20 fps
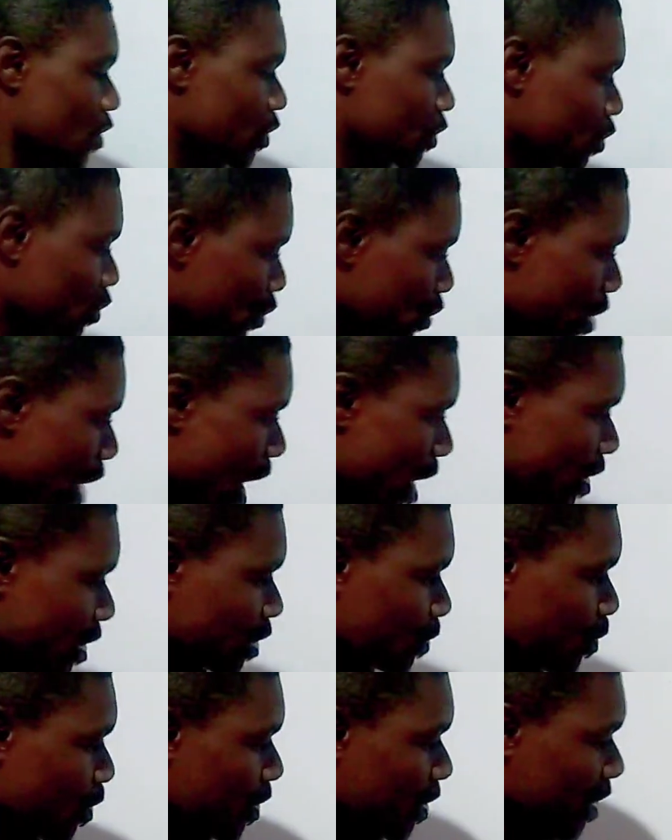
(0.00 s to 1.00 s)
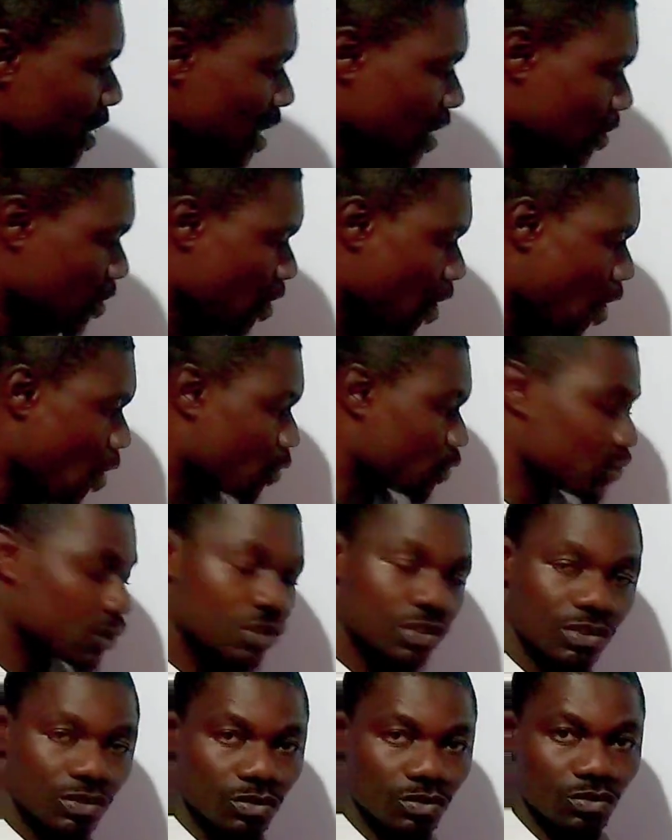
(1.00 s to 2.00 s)
So at this point now, all we
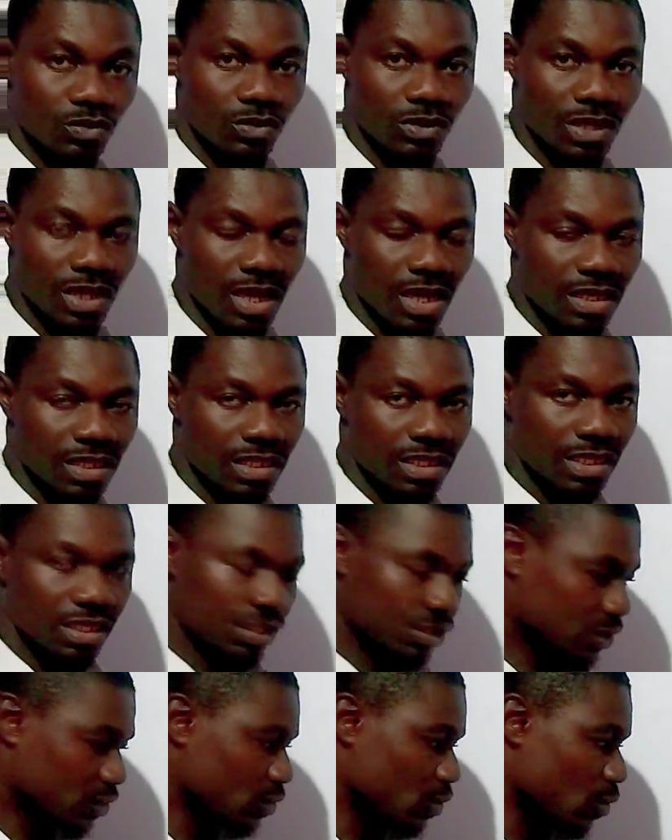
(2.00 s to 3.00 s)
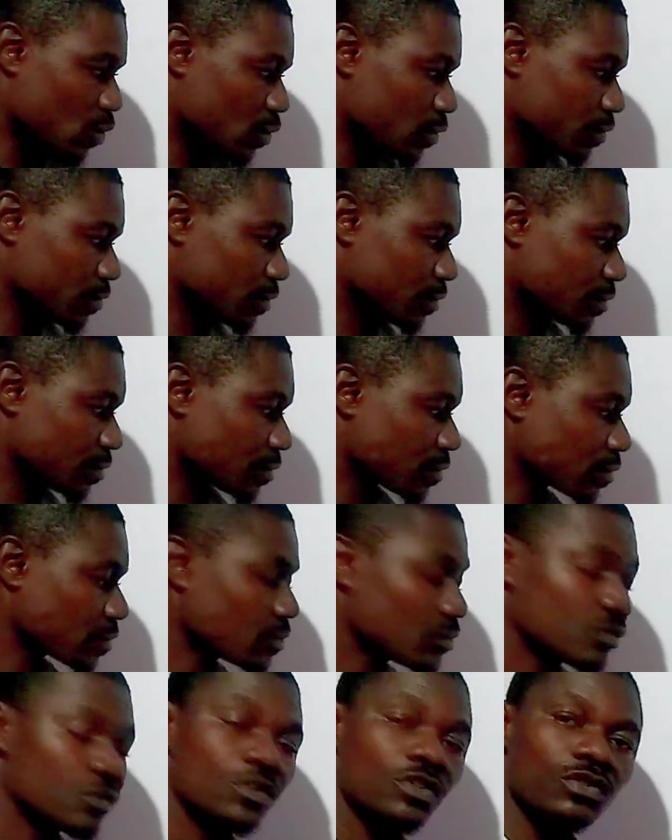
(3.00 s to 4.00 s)
just need to do now is to
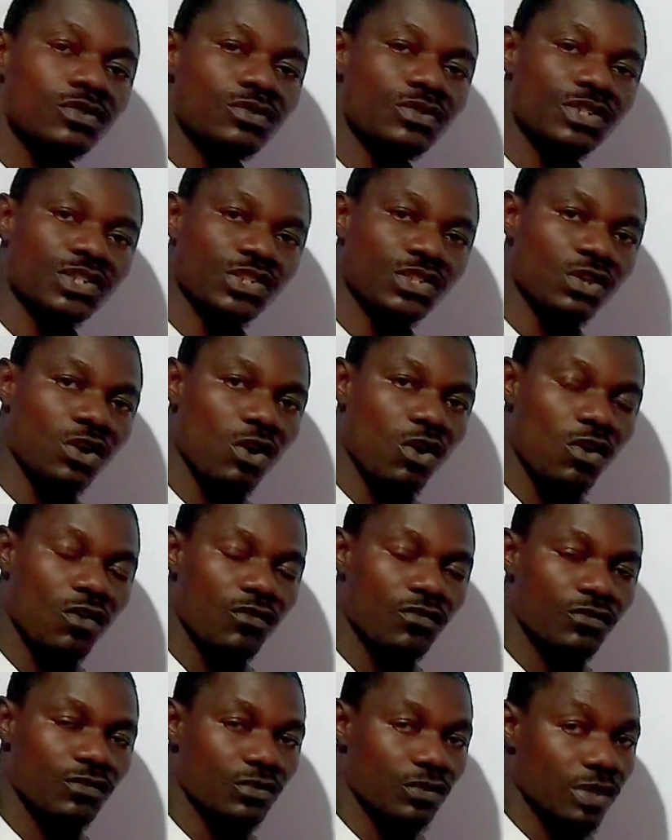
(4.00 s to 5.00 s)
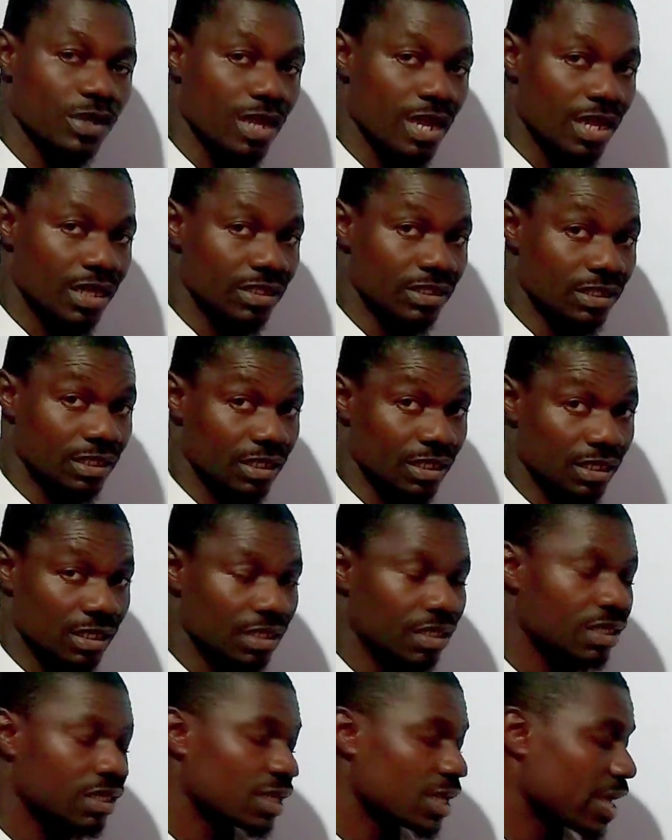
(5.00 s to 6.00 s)
resolve to get
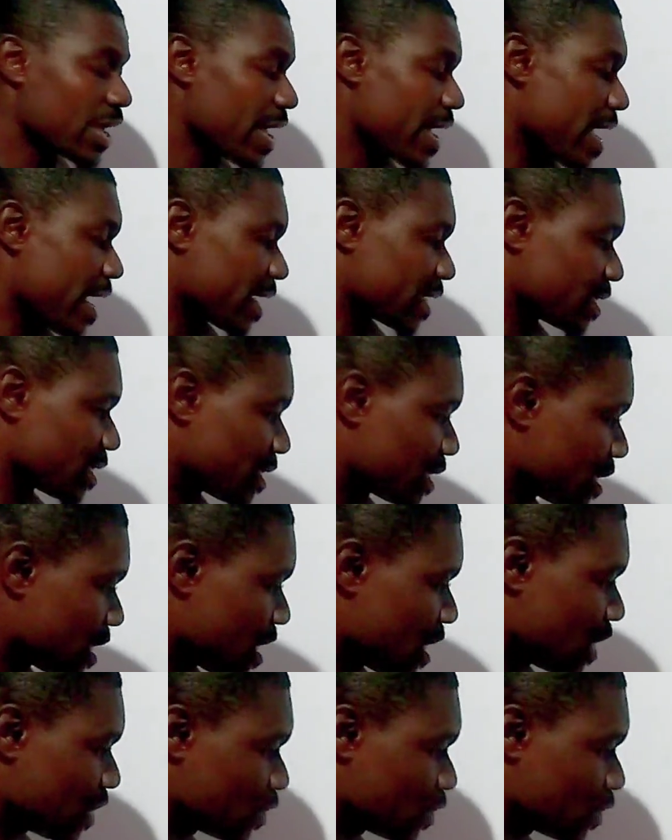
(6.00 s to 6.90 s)
x.